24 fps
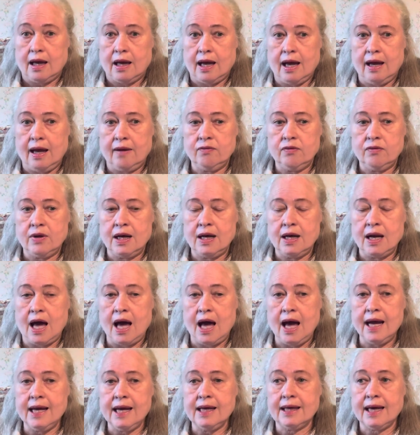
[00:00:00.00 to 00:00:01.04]
And then
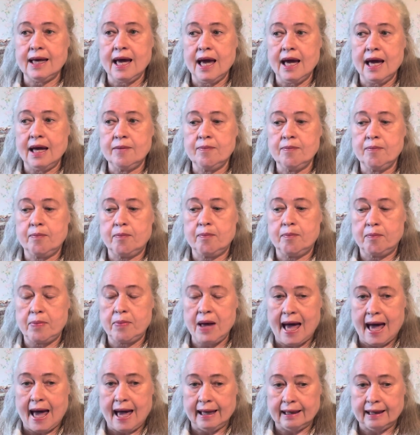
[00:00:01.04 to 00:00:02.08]
I came
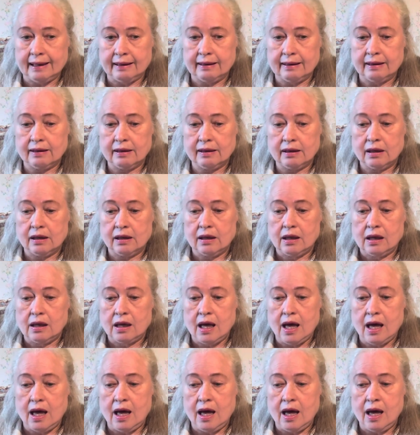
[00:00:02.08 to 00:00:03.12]
back
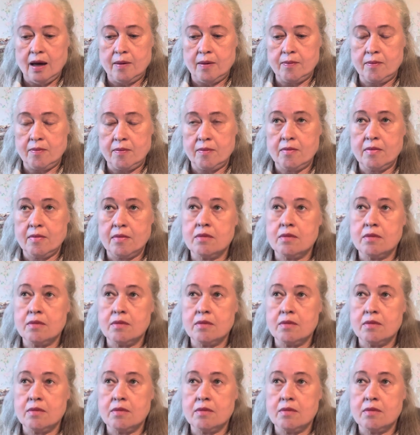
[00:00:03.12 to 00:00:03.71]
um,